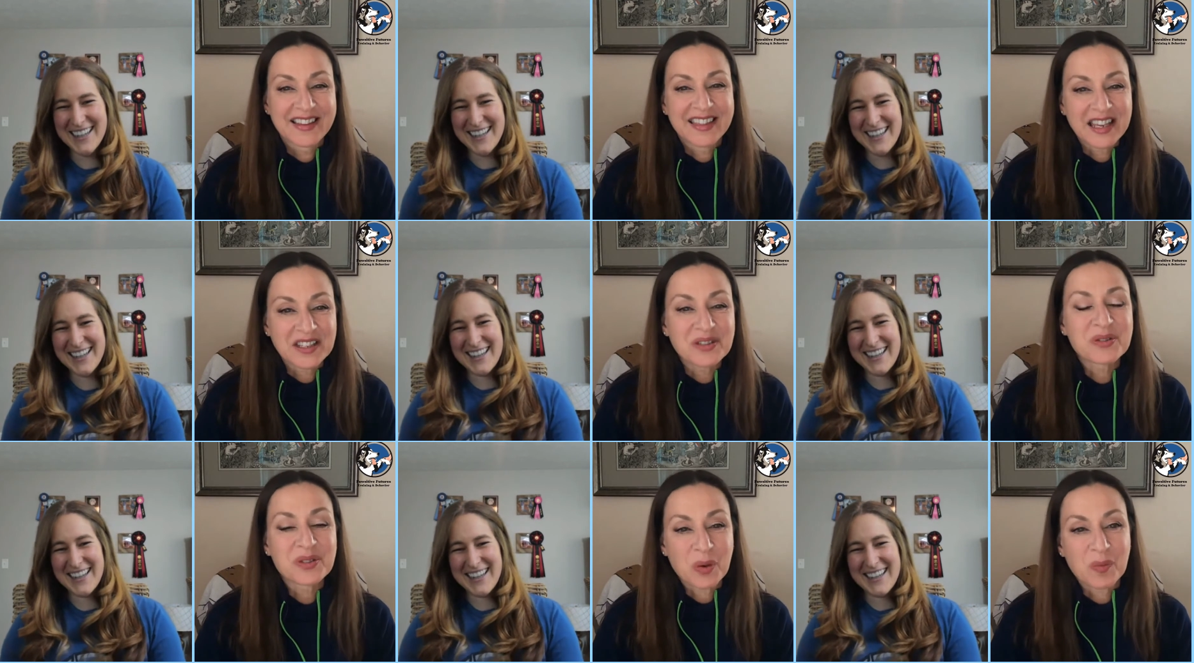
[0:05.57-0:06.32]
Speaker 1: Thank you
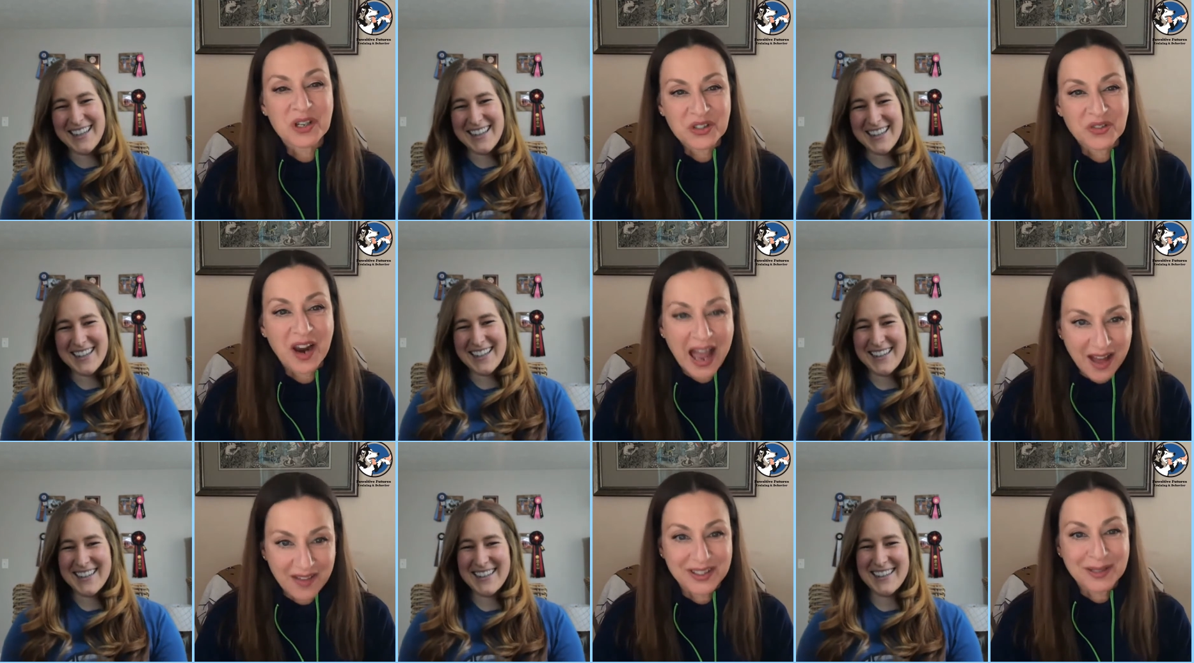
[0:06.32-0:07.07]
so much for
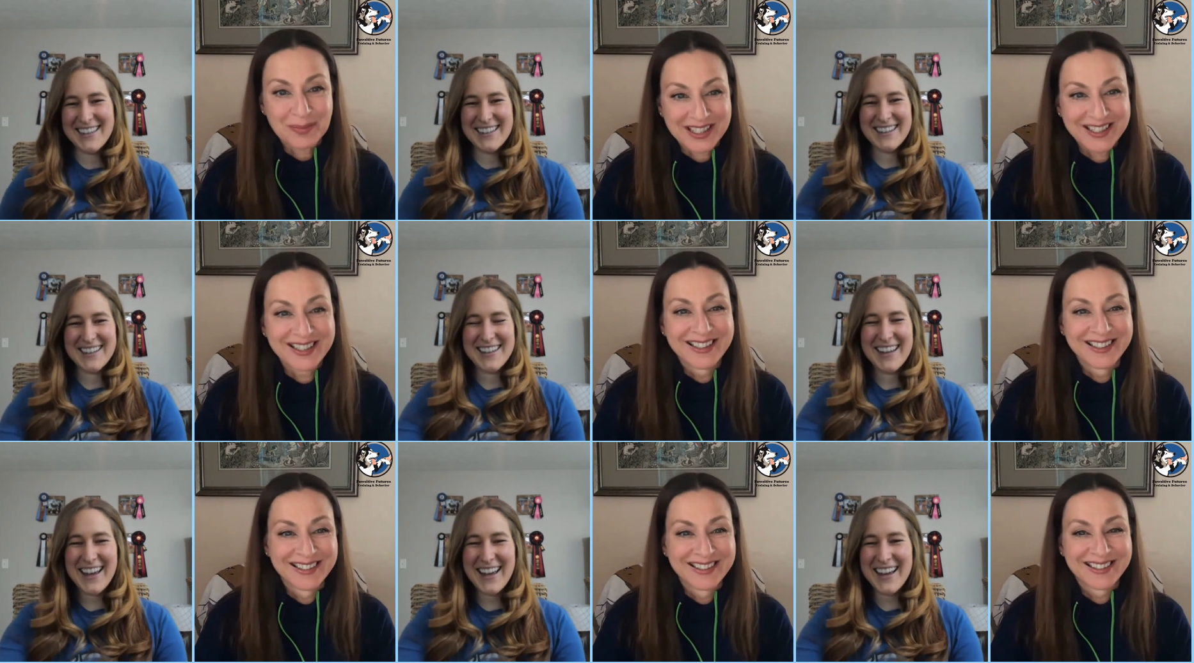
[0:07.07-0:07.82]
having me.
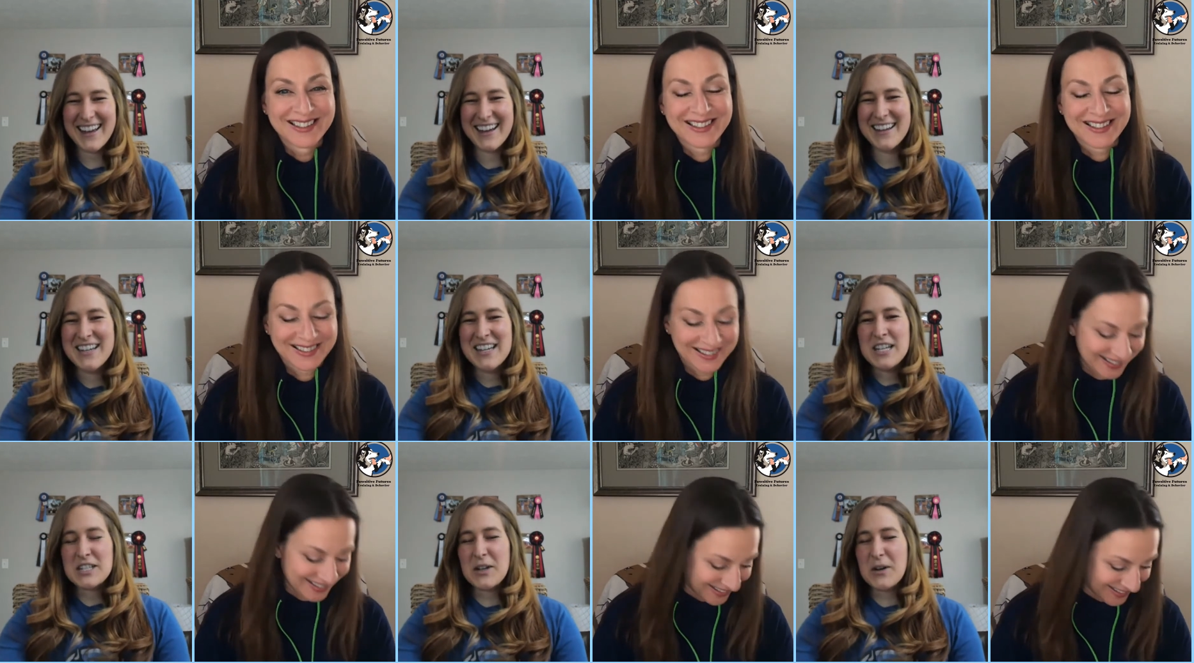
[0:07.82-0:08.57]
Speaker 2: Yeah.
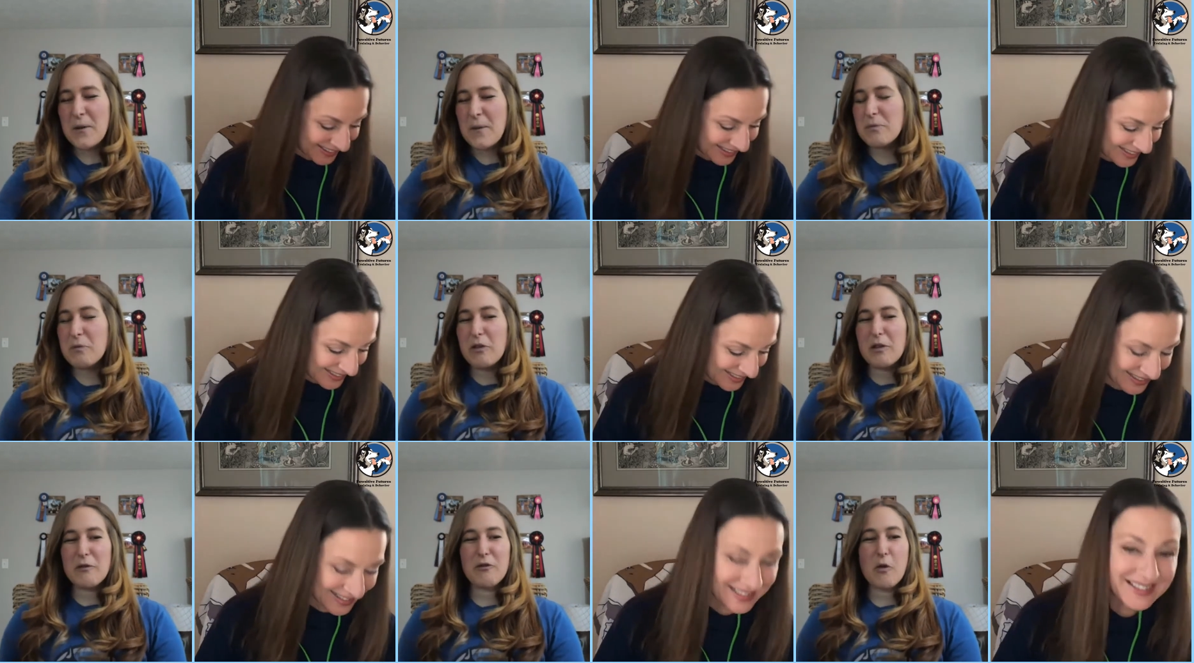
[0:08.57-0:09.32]
So,
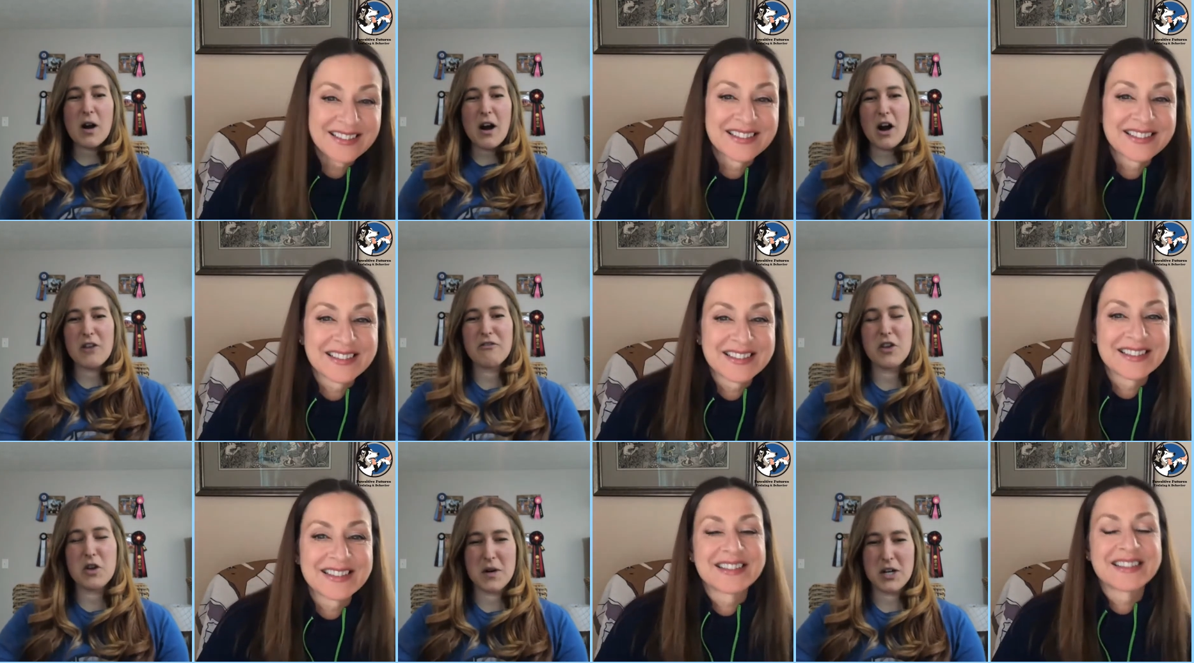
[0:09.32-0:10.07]
for
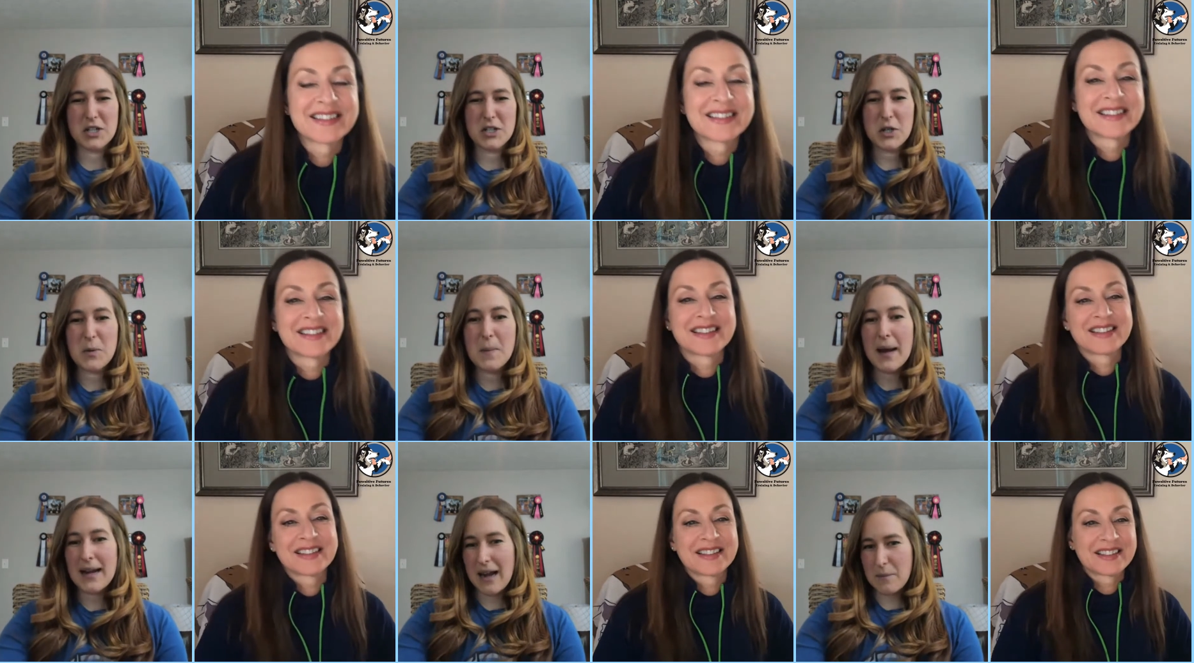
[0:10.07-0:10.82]
our viewers who
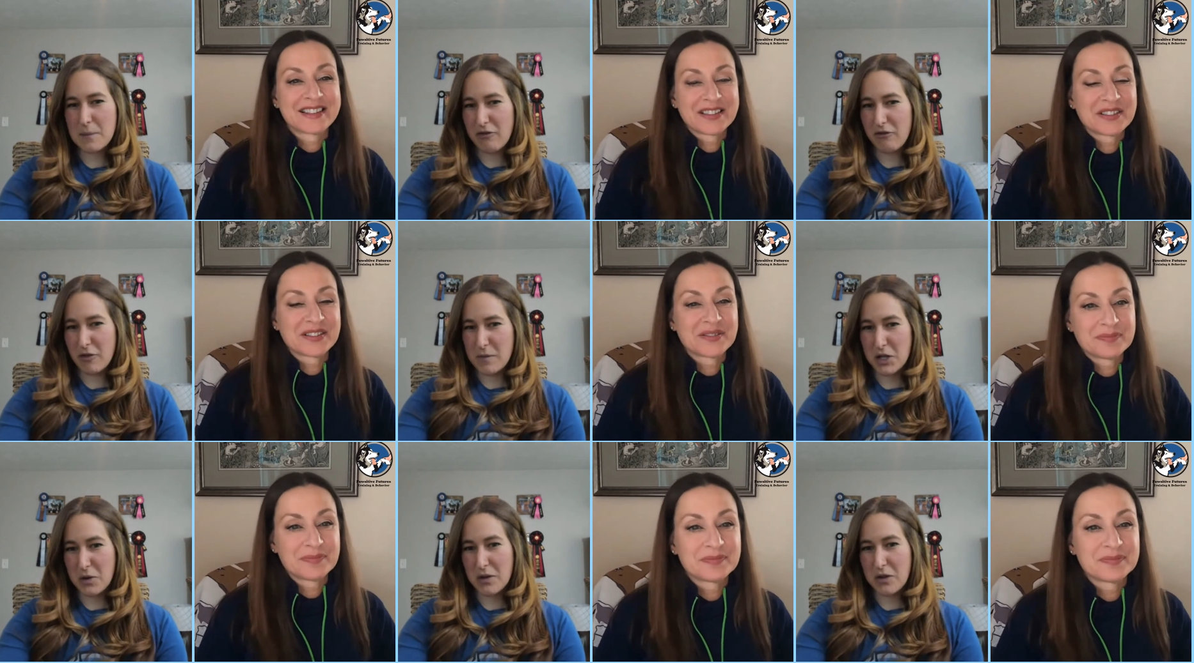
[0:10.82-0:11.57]
might not be
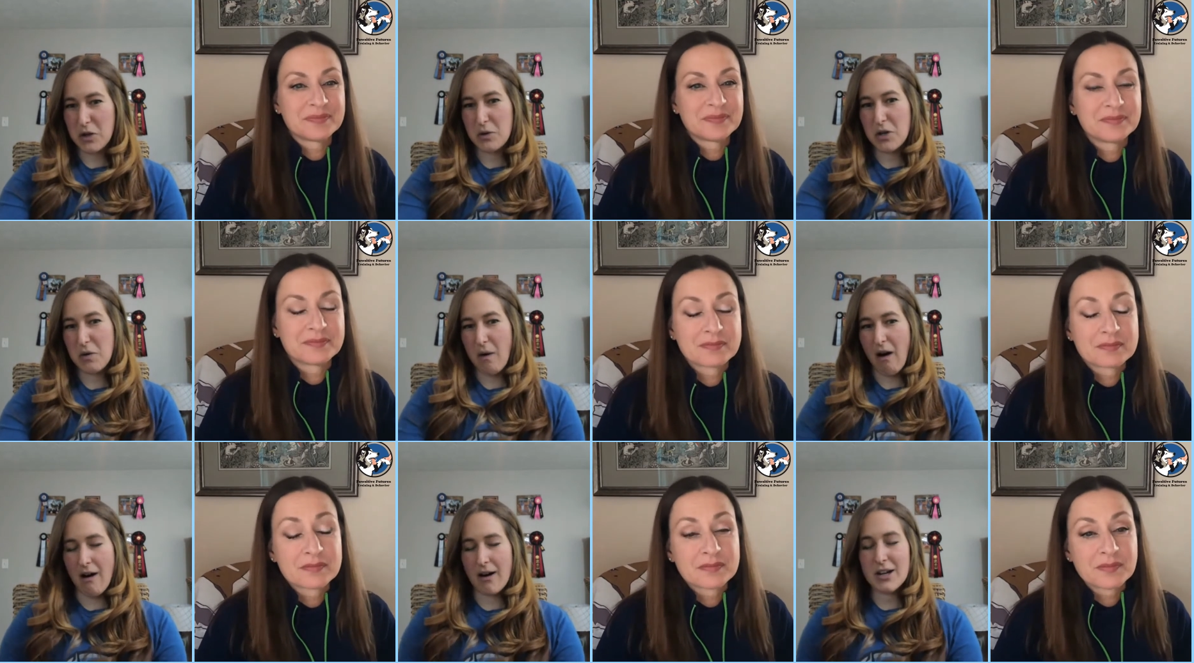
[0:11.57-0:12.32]
familiar with who
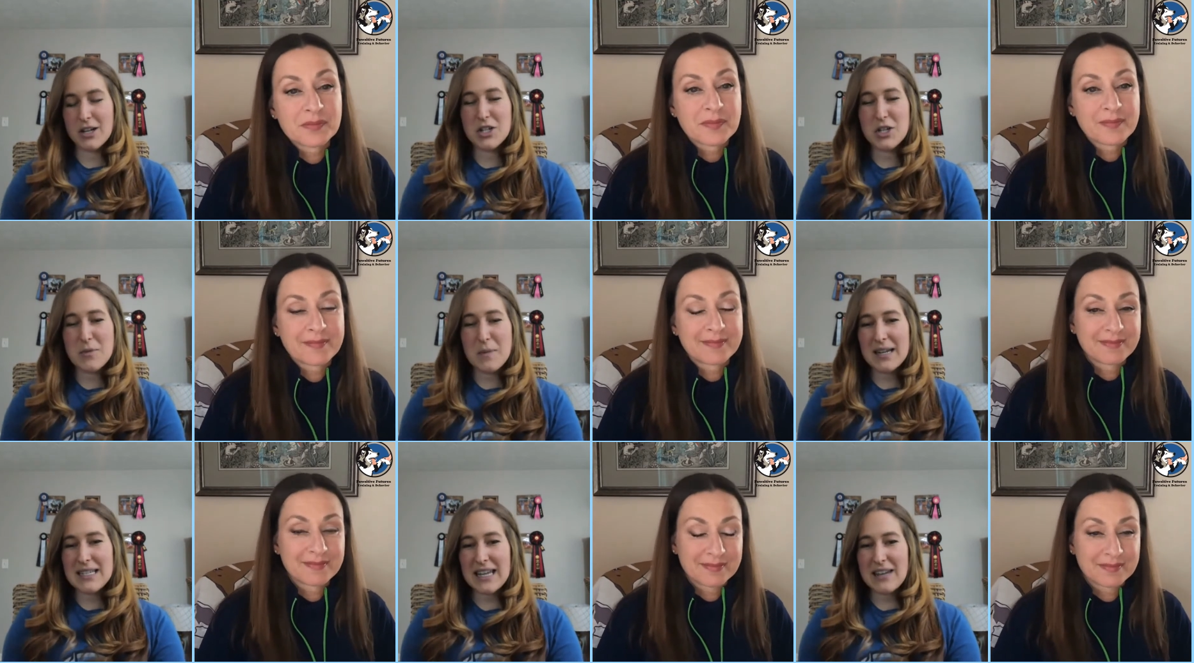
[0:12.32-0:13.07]
you are, do you
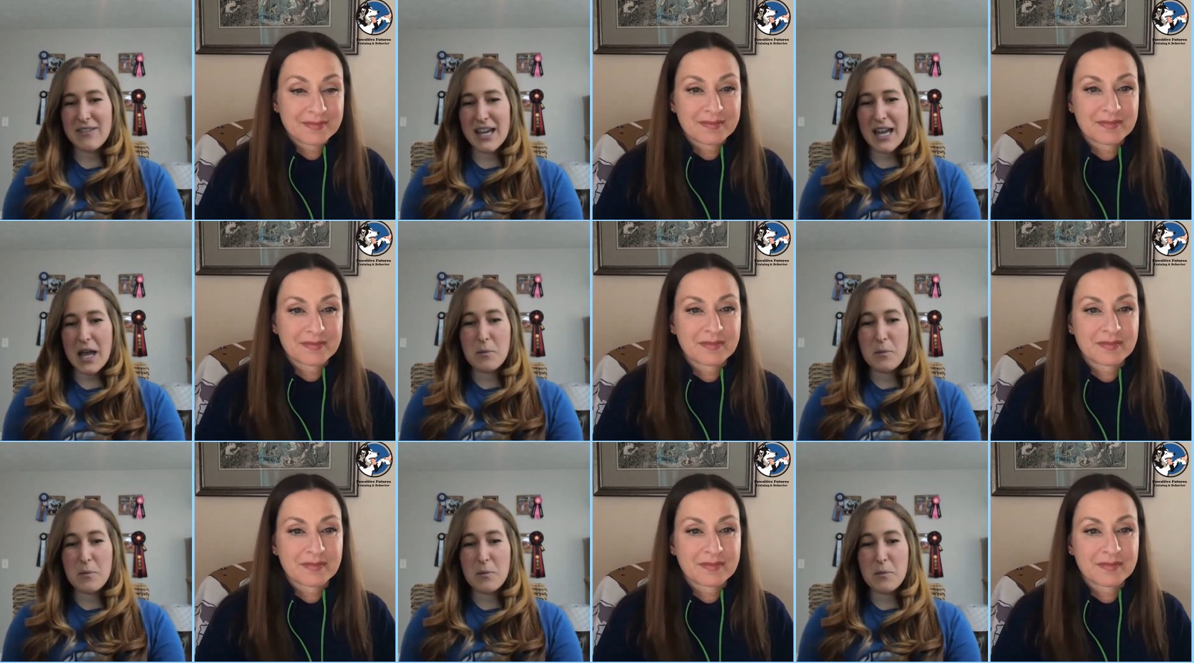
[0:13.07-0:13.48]
mind mm-hmm. giving